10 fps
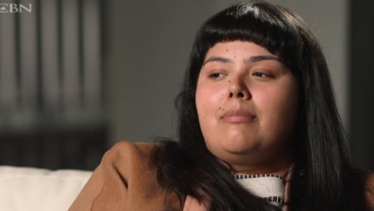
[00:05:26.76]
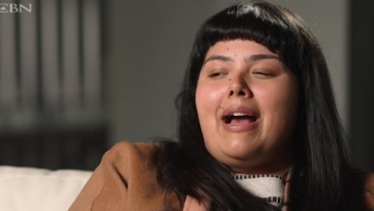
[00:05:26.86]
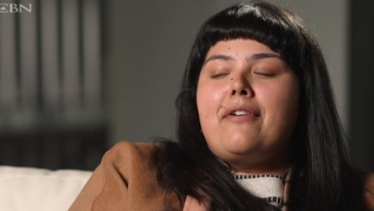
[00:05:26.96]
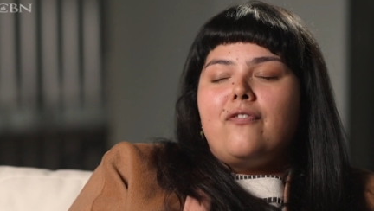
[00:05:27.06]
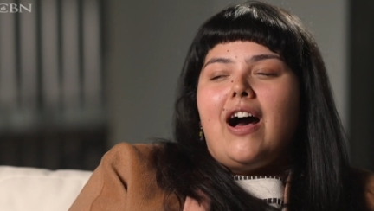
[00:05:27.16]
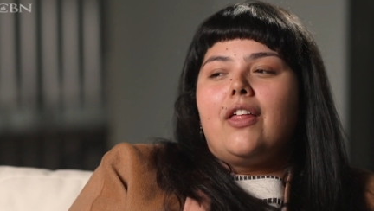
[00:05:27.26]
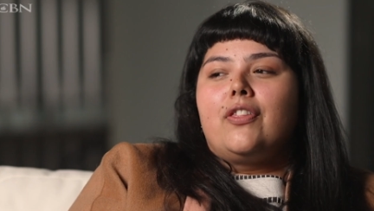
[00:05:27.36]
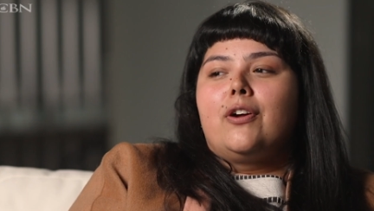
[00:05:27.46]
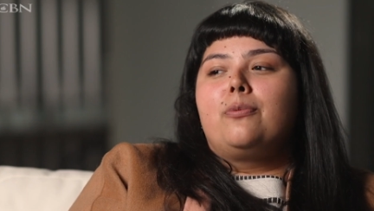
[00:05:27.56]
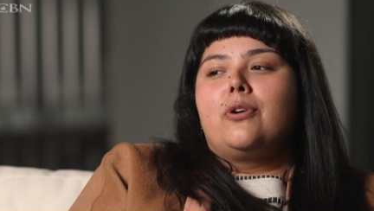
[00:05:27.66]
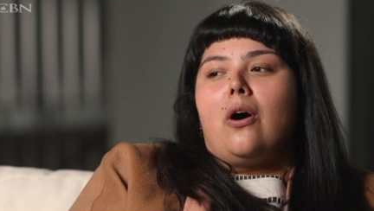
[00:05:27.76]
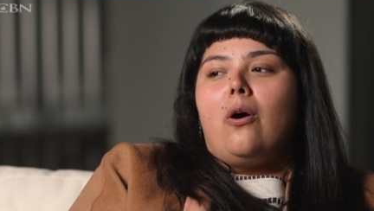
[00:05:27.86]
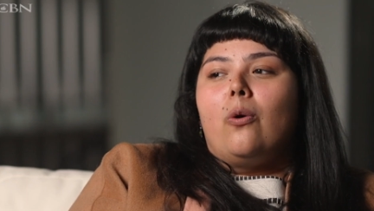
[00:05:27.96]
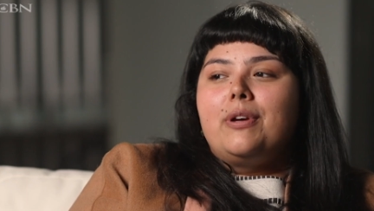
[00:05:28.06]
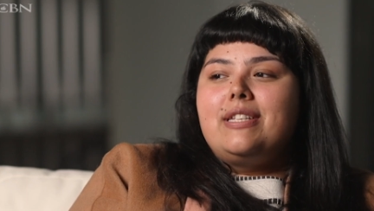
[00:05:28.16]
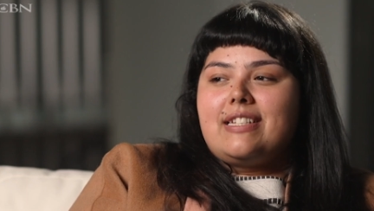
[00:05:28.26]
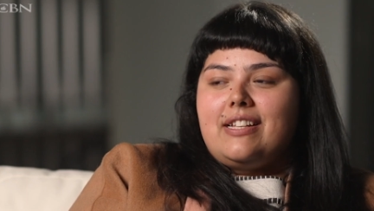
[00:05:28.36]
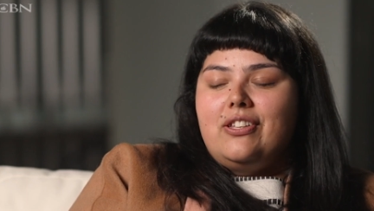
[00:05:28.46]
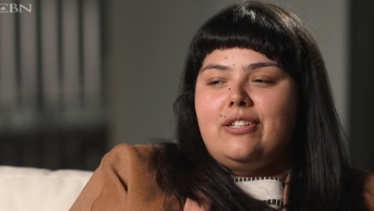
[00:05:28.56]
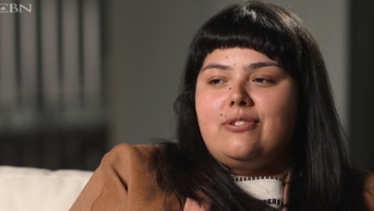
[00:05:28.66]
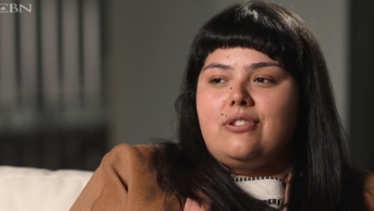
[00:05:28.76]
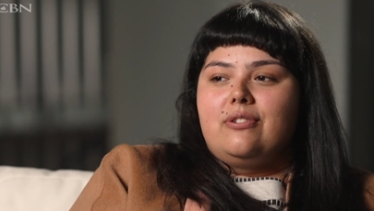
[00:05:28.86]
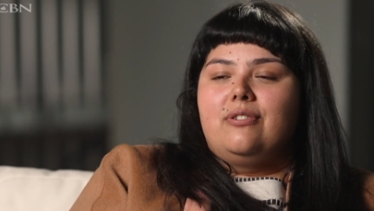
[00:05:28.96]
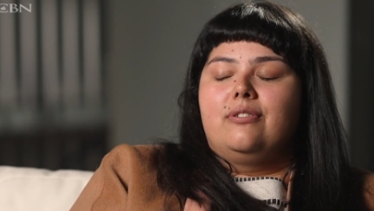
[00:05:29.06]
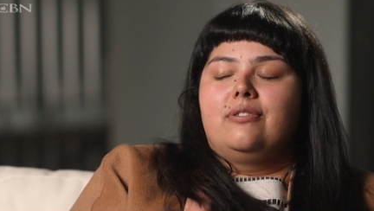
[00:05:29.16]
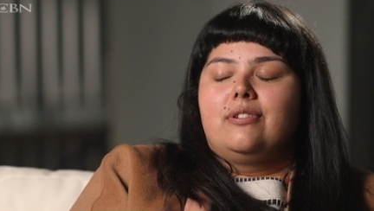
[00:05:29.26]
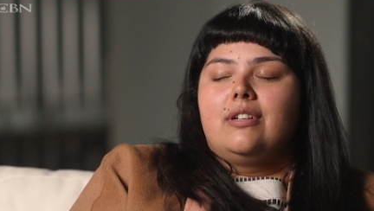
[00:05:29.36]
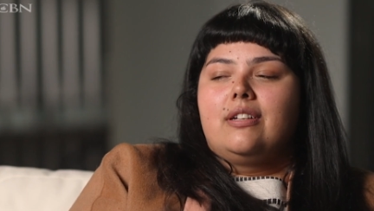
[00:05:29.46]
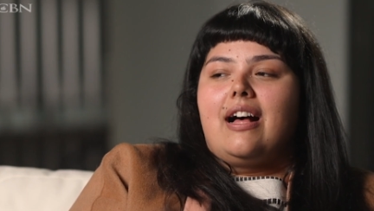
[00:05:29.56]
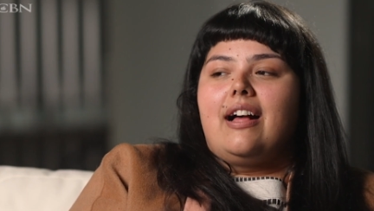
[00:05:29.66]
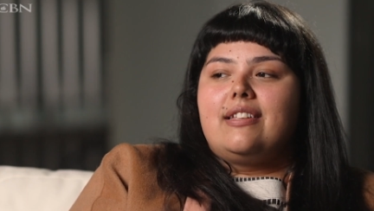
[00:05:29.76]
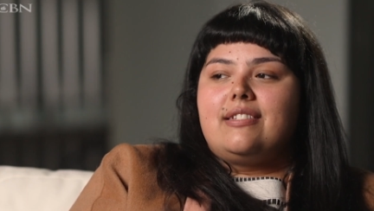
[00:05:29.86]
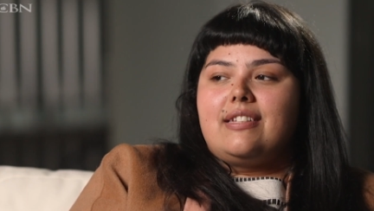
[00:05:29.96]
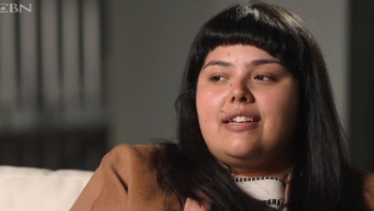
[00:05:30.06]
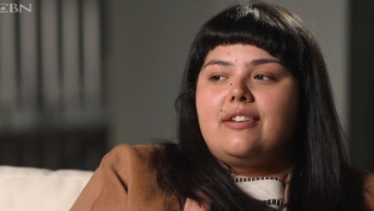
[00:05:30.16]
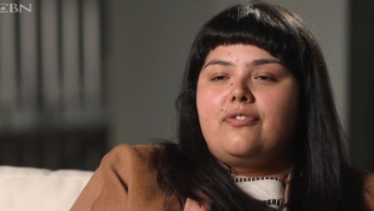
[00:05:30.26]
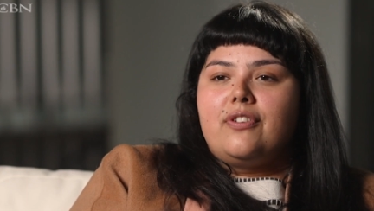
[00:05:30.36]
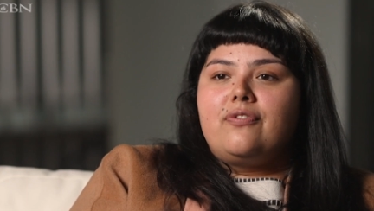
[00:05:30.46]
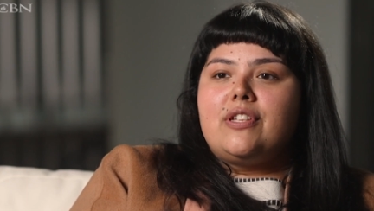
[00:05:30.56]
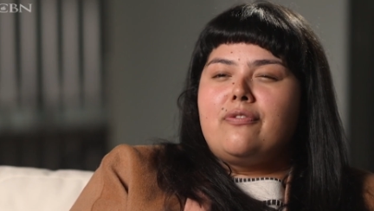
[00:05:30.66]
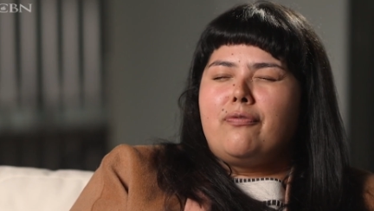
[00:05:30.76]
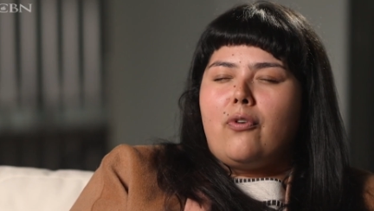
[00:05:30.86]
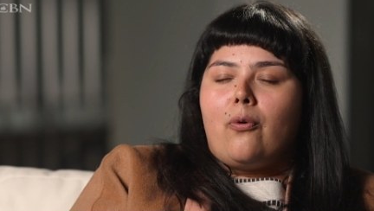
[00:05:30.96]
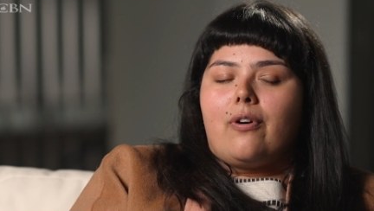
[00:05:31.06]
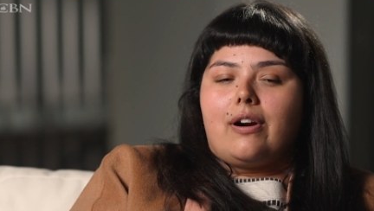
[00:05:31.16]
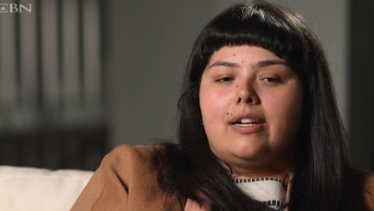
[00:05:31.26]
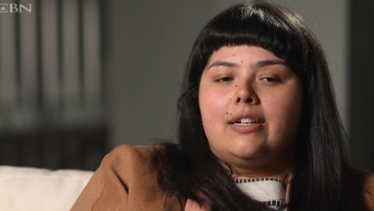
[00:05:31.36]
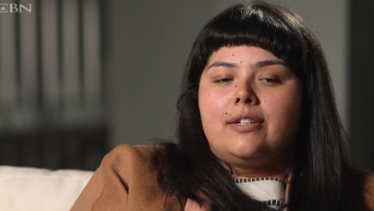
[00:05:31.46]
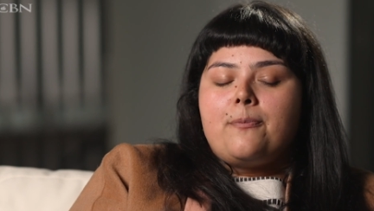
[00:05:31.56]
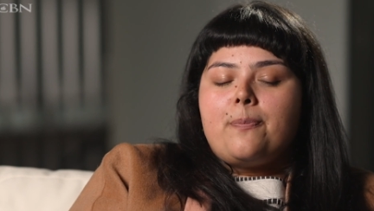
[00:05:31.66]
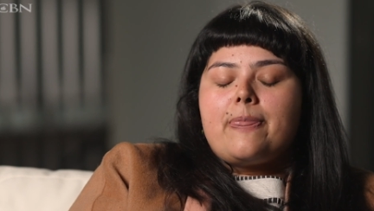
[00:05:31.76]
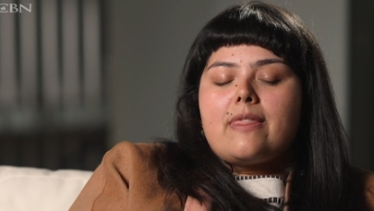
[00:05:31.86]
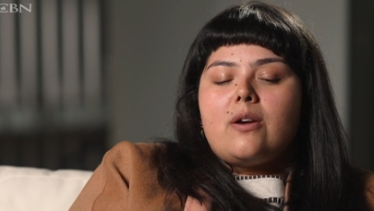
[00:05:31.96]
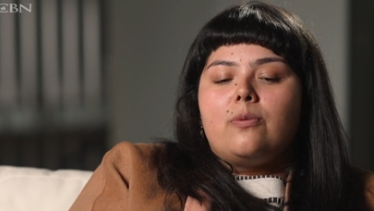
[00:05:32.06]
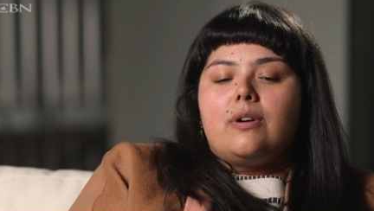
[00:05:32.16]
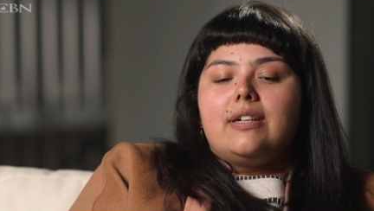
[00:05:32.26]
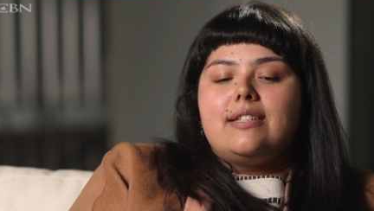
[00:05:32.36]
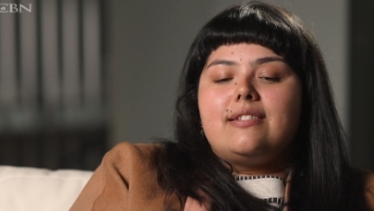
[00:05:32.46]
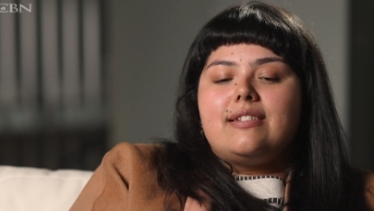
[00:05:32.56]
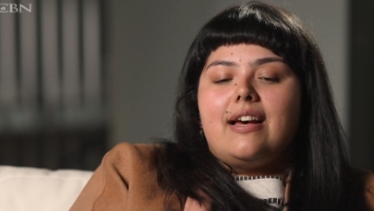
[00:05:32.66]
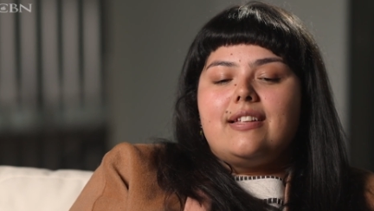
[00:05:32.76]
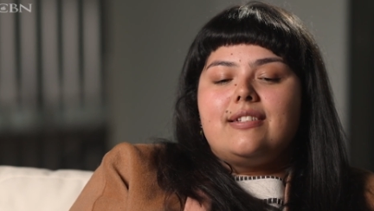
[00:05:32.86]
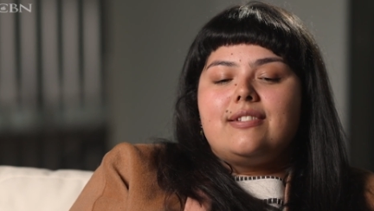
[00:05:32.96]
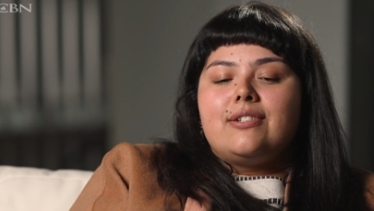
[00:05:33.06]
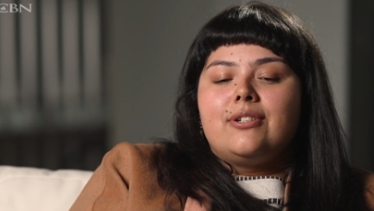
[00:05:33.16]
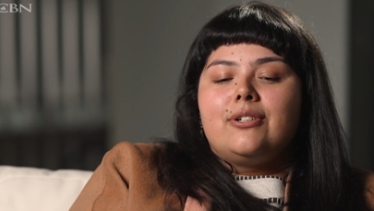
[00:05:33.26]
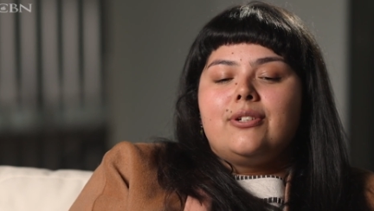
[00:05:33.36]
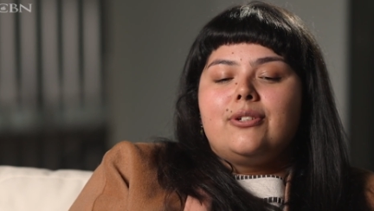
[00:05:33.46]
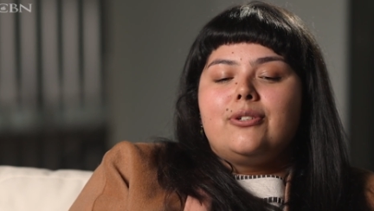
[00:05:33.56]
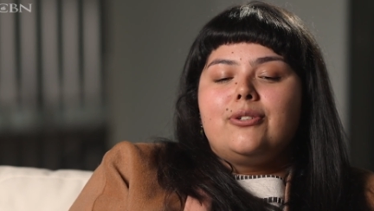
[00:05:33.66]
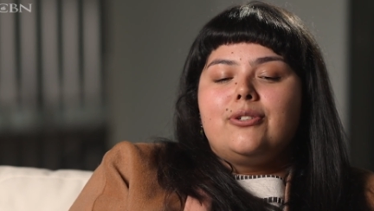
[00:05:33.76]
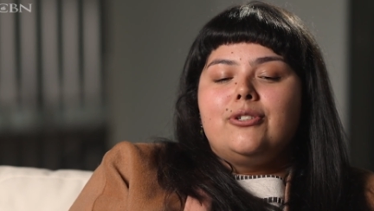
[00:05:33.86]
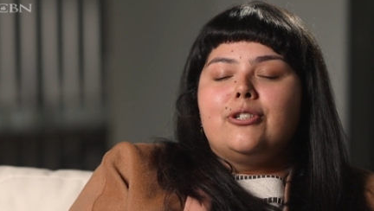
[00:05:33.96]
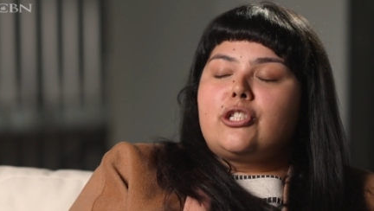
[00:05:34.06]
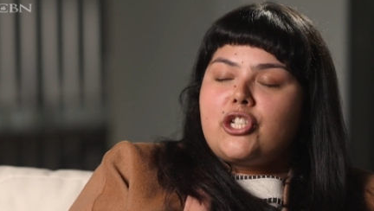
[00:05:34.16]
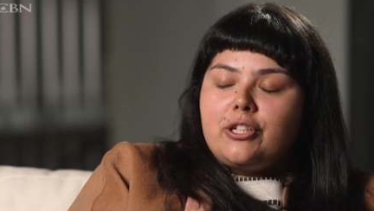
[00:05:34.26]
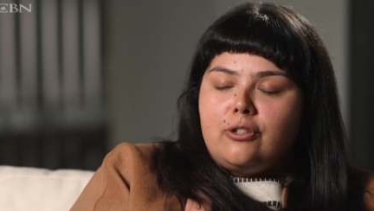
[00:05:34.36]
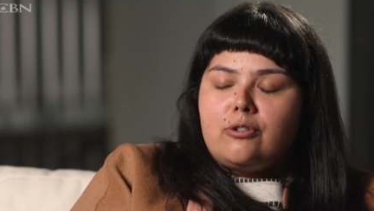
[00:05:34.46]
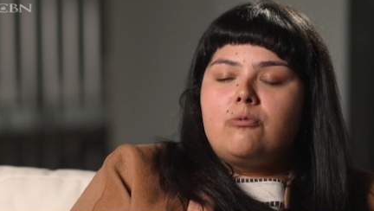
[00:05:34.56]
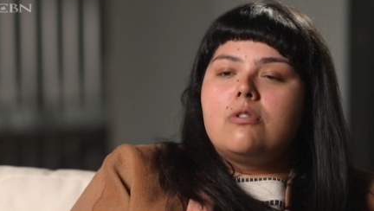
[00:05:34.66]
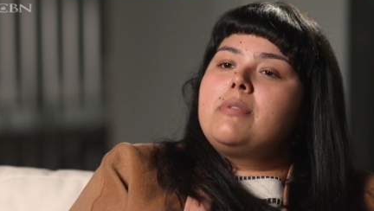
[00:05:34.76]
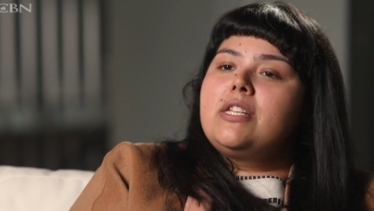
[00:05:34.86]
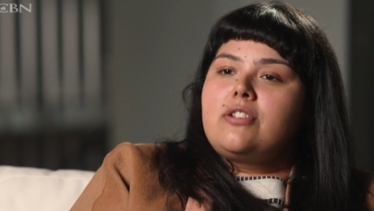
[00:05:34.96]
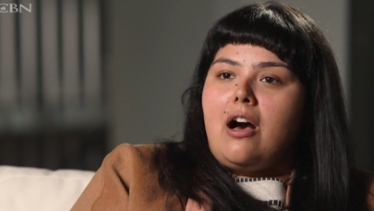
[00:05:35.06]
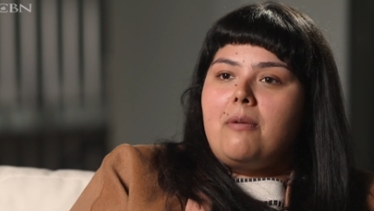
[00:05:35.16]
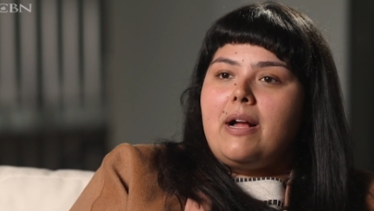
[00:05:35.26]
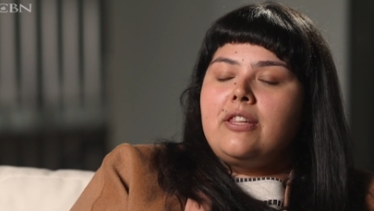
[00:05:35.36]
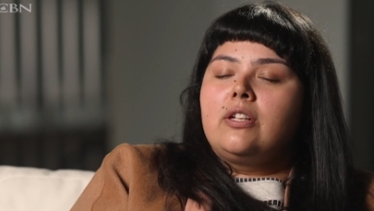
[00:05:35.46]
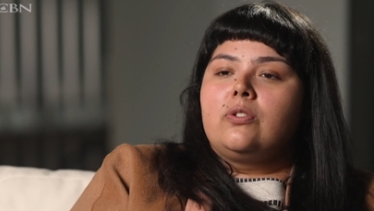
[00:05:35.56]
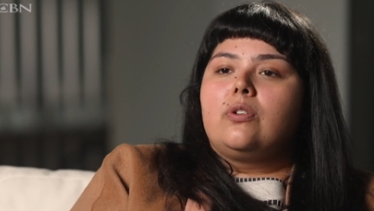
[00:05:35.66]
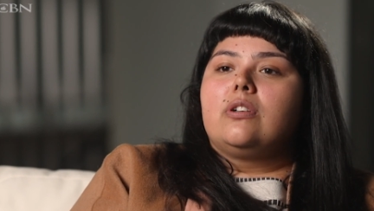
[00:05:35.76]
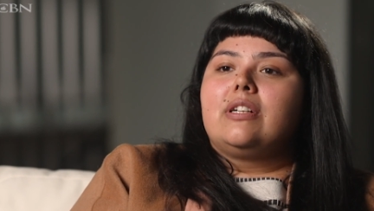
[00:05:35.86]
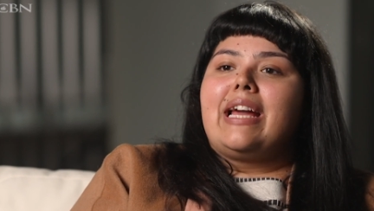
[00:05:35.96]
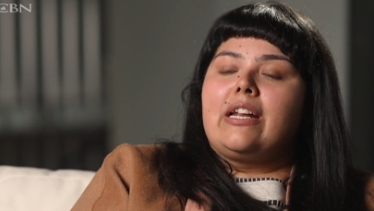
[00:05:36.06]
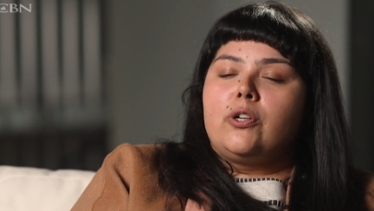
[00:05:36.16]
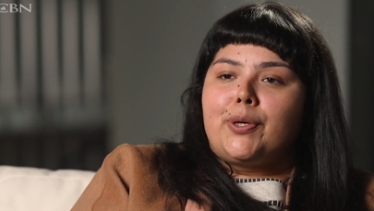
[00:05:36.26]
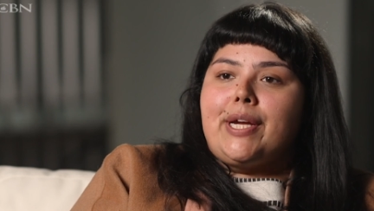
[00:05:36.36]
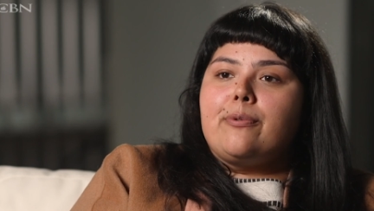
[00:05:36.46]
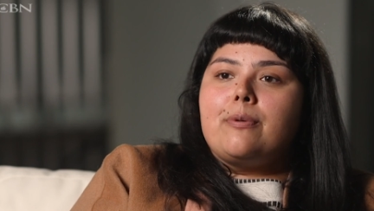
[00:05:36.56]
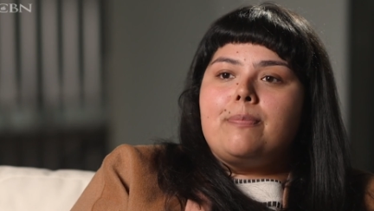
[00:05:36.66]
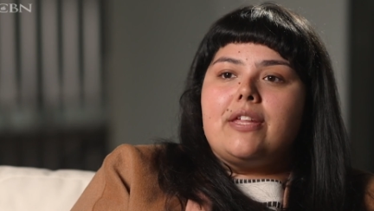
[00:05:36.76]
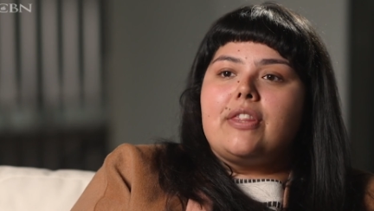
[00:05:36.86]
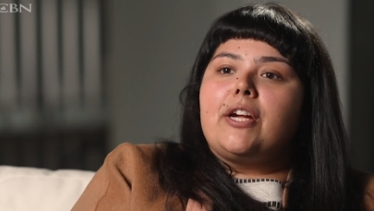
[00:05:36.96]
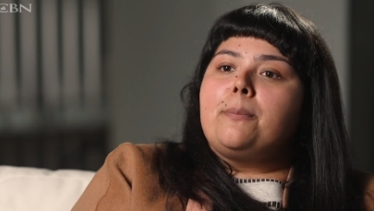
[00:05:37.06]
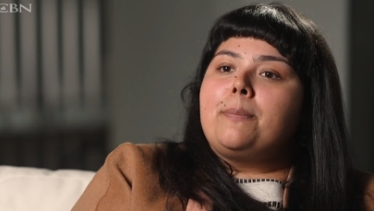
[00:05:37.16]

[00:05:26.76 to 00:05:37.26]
My father would always cling to Isaiah fifty-four, where it says, "Your children will be taught by the Lord, and great will be their